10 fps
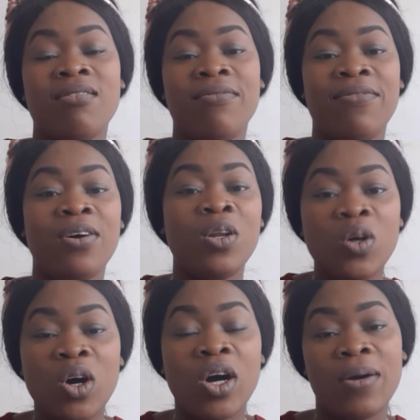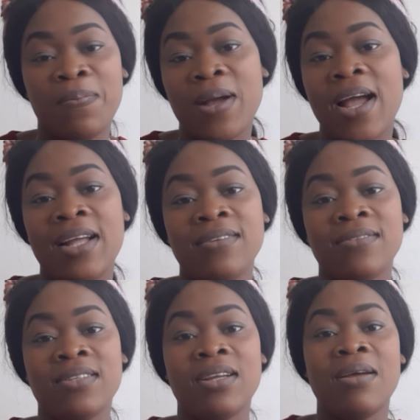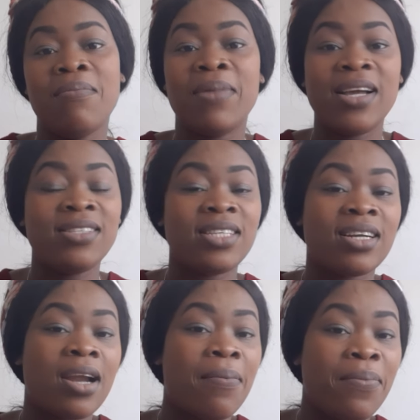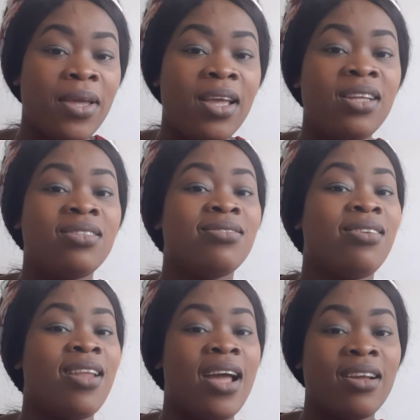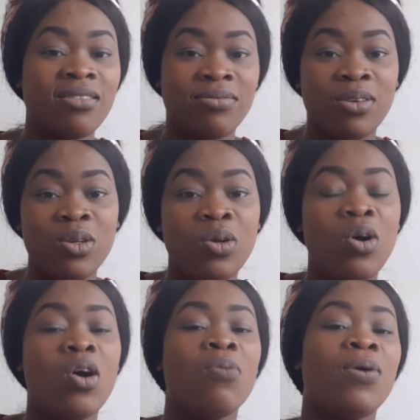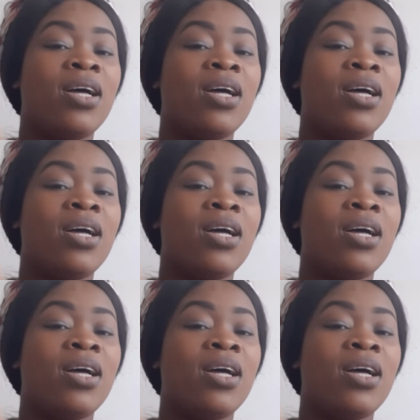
follow up, and my Instagram page, like, follow up,